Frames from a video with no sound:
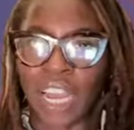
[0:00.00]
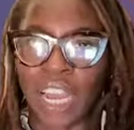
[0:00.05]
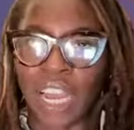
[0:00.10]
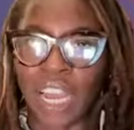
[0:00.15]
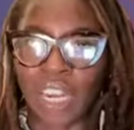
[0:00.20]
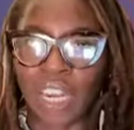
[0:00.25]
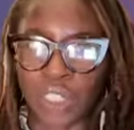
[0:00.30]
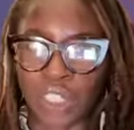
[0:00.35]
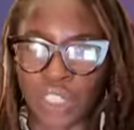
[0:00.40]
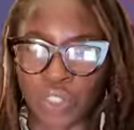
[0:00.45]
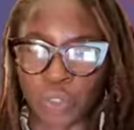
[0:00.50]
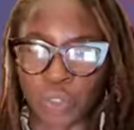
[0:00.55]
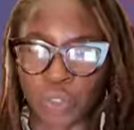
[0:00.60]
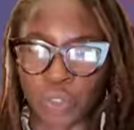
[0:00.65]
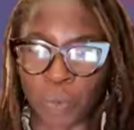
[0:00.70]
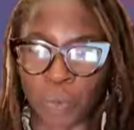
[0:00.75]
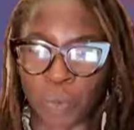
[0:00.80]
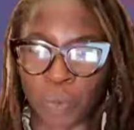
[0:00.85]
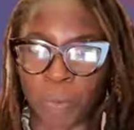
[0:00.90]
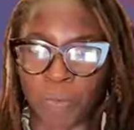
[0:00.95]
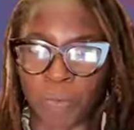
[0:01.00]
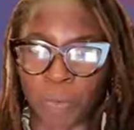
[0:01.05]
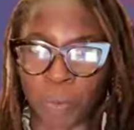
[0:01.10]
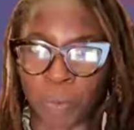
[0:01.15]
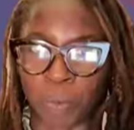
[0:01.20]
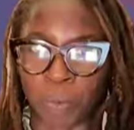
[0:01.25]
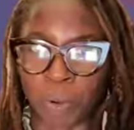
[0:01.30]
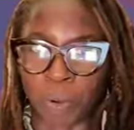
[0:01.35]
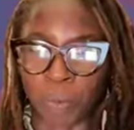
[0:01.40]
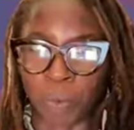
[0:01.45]
I know which is super
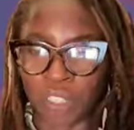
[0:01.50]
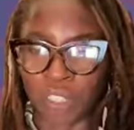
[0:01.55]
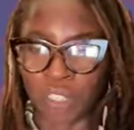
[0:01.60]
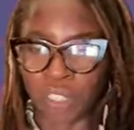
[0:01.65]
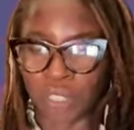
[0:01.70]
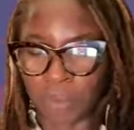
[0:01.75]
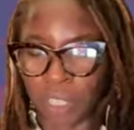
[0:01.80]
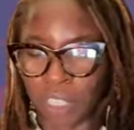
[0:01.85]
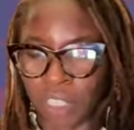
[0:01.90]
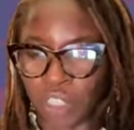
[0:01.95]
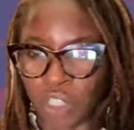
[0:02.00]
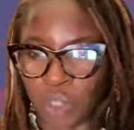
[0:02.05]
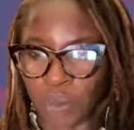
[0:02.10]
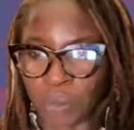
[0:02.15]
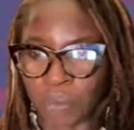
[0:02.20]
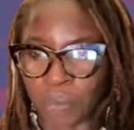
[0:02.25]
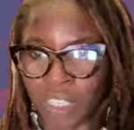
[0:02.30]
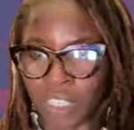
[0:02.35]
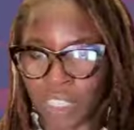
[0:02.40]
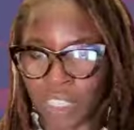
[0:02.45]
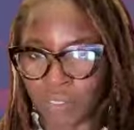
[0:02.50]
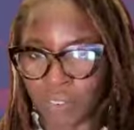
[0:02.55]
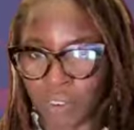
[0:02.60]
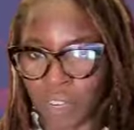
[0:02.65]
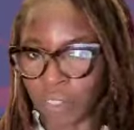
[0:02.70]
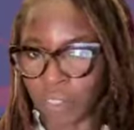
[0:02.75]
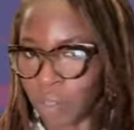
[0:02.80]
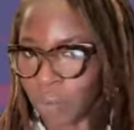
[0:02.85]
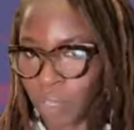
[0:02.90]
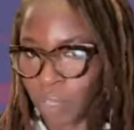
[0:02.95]
helpful, but what are some things you would mention
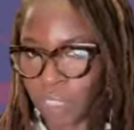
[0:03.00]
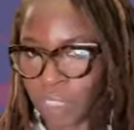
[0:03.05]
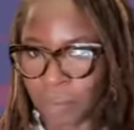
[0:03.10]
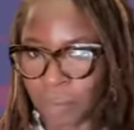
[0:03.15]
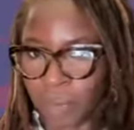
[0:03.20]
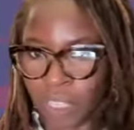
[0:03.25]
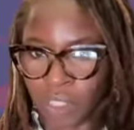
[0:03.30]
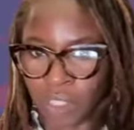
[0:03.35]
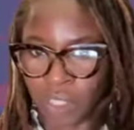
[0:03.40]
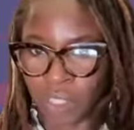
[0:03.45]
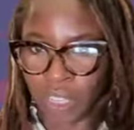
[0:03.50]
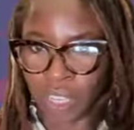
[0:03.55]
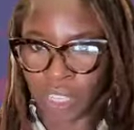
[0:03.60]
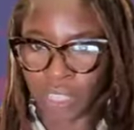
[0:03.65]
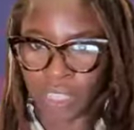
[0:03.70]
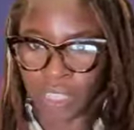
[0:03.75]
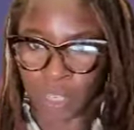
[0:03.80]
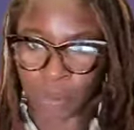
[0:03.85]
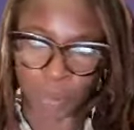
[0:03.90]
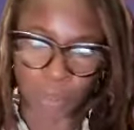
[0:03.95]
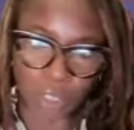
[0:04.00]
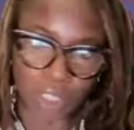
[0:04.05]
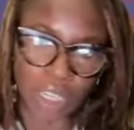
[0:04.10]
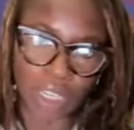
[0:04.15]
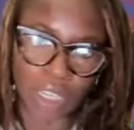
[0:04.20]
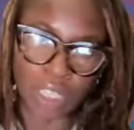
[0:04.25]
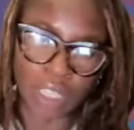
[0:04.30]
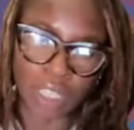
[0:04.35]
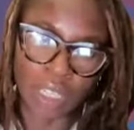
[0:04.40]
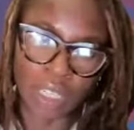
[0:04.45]
for our students to make sure that they double
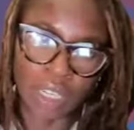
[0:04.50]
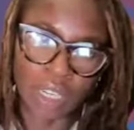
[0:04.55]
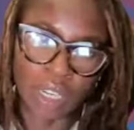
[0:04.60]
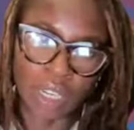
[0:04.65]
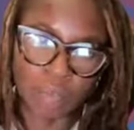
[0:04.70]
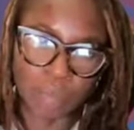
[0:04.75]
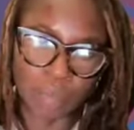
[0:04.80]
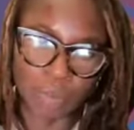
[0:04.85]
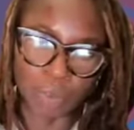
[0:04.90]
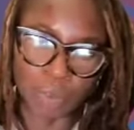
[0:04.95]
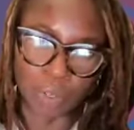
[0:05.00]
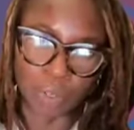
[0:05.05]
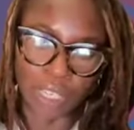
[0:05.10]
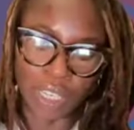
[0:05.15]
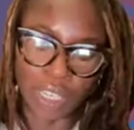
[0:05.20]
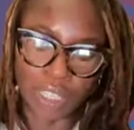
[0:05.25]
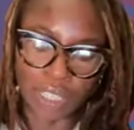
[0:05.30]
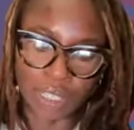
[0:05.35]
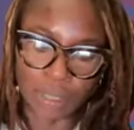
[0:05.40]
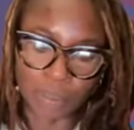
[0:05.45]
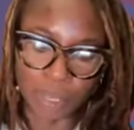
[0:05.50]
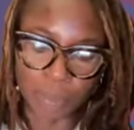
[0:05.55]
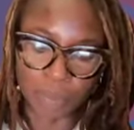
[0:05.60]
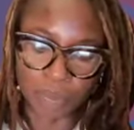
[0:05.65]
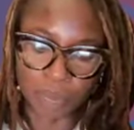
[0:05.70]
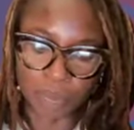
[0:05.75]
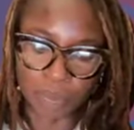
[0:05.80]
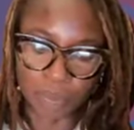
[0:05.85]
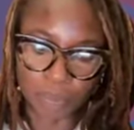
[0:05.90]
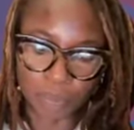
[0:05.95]
check before hitting
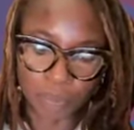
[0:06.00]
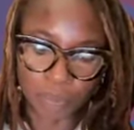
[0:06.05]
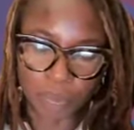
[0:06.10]
submit?